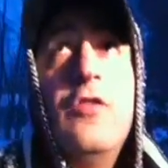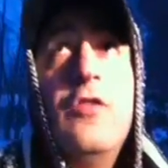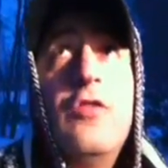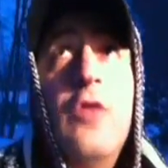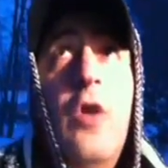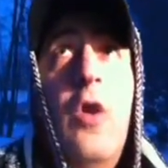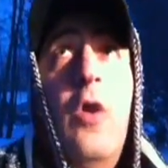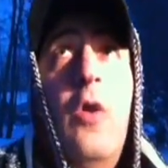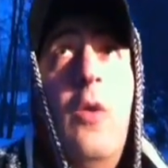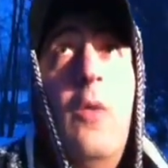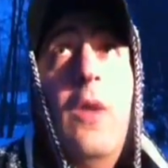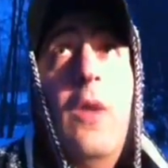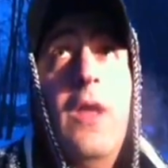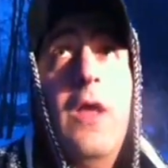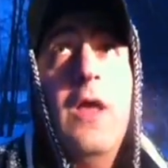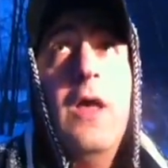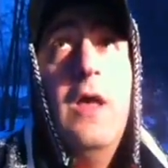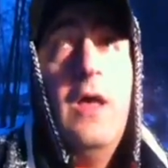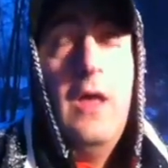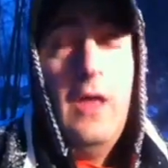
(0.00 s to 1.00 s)
So
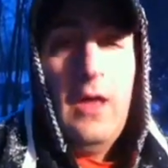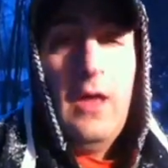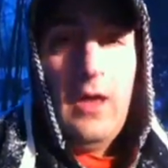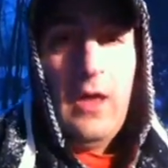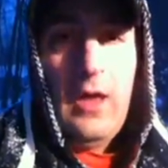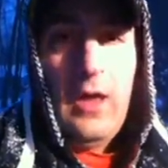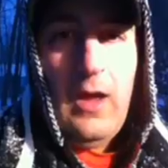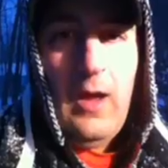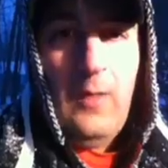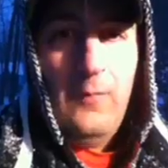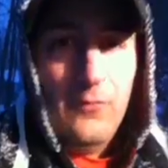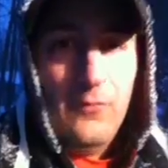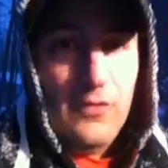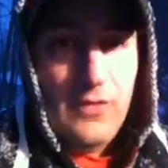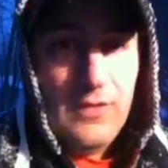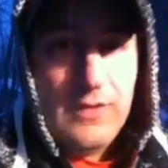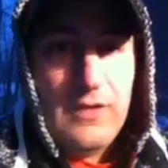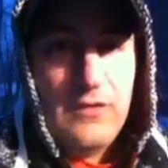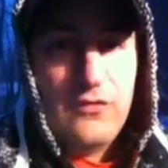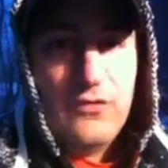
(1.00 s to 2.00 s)
I'm
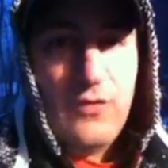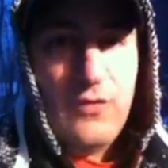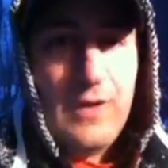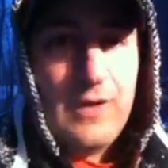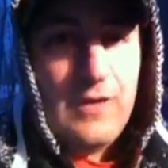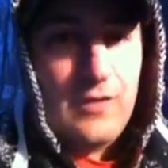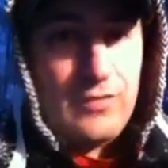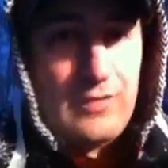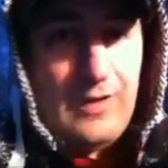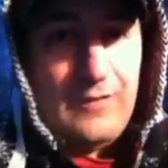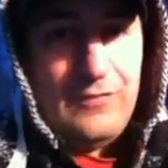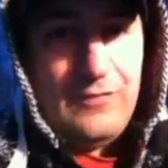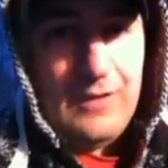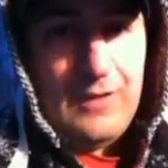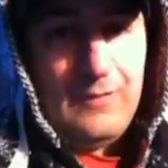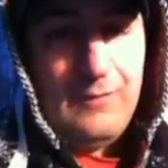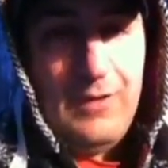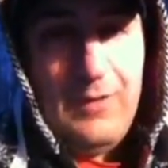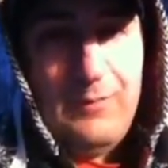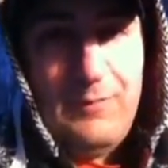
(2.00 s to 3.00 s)
really enjoying this. I
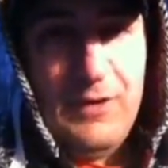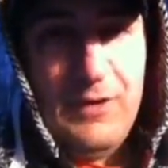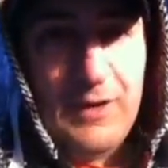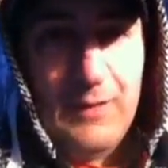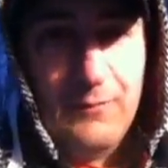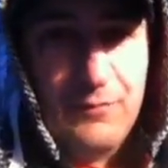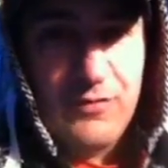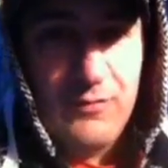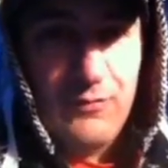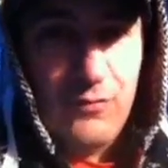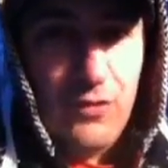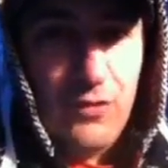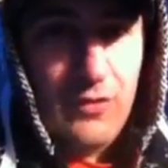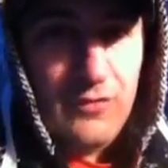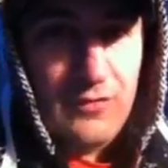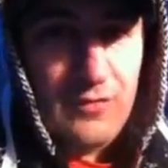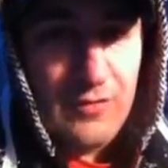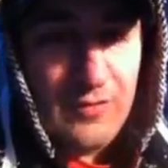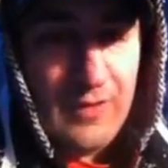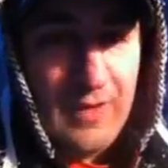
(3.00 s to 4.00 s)
think I'm going to pick up some
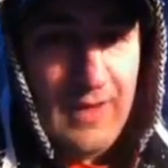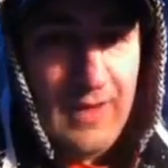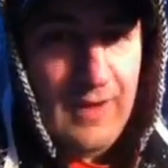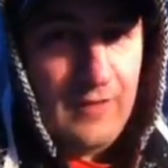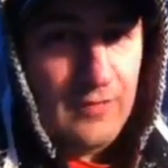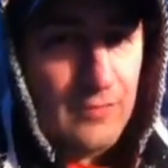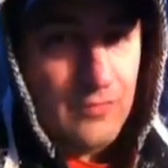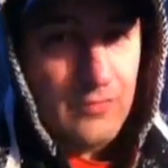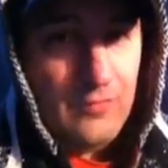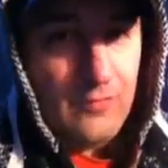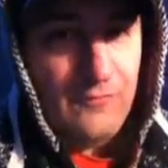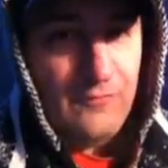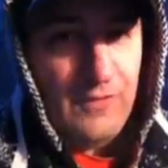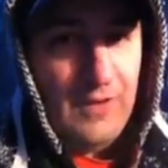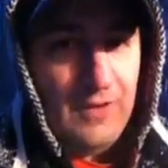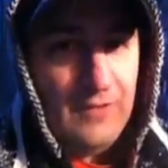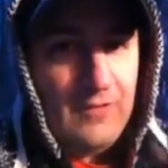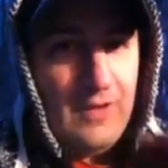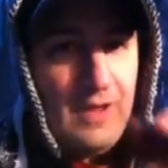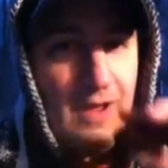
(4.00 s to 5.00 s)
more of these guys. These are
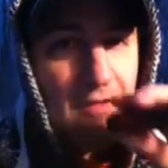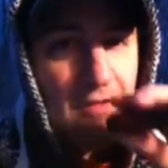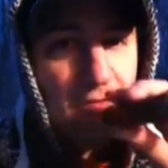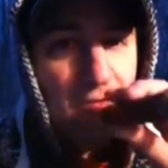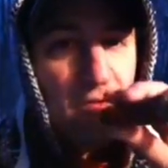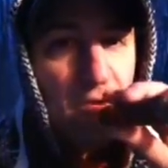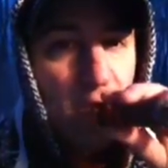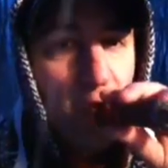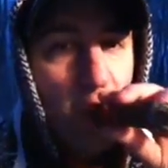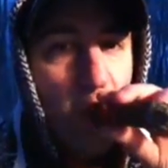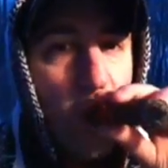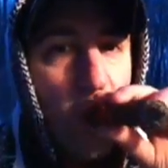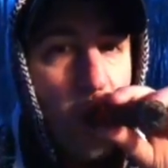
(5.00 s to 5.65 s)
fantastic.